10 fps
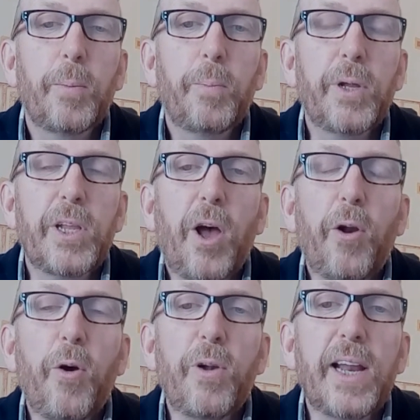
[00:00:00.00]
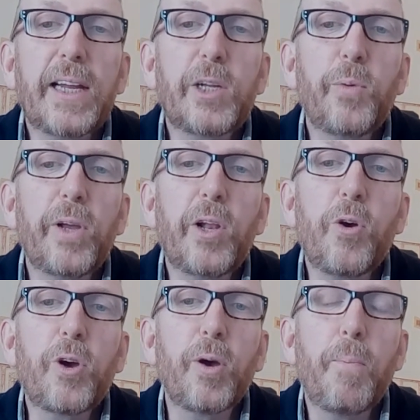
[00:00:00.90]
But not only do we
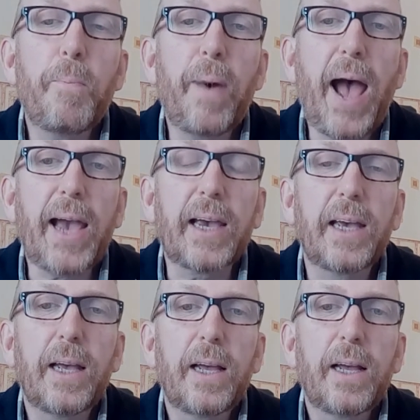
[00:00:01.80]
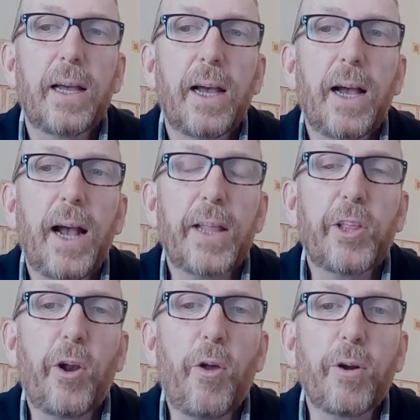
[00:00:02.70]
look back at
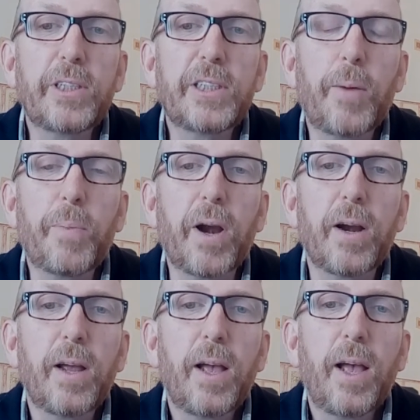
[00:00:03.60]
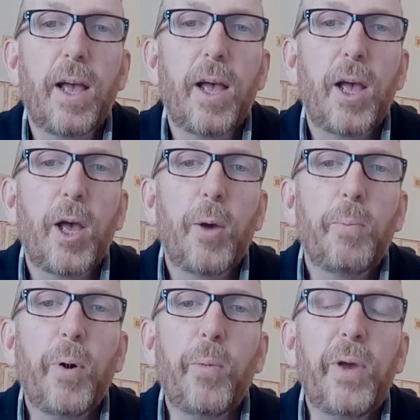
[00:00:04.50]
the Lord's Supper,
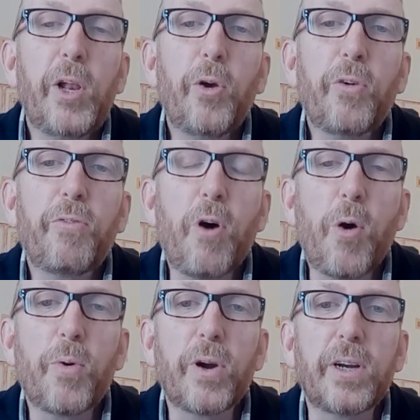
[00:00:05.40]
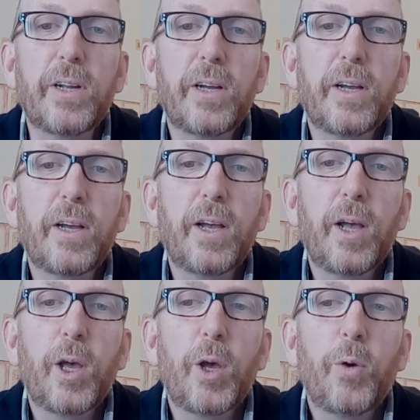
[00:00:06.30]
but we look forward.
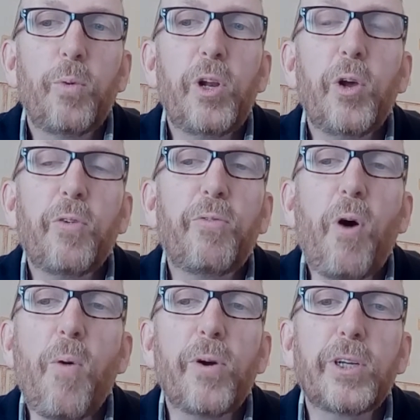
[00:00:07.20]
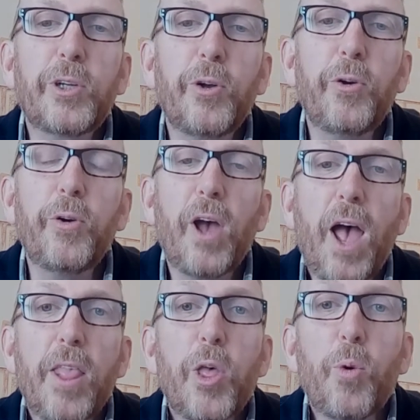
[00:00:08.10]
We look forward to
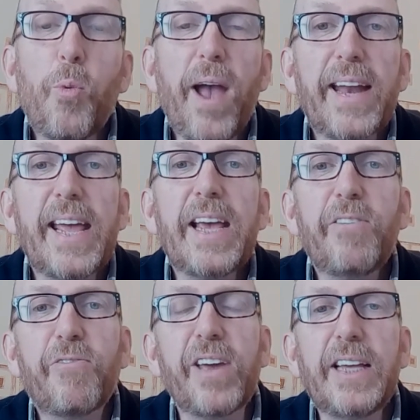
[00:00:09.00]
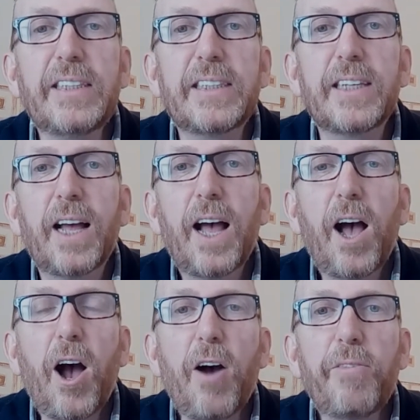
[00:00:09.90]
the wedding feast
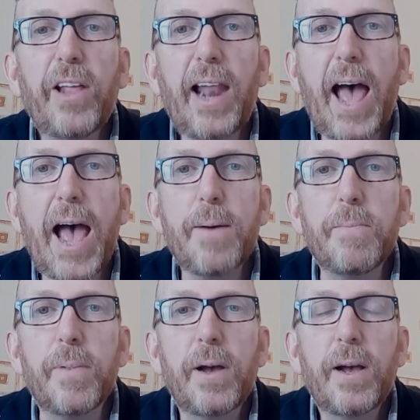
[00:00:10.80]
of the Lamb,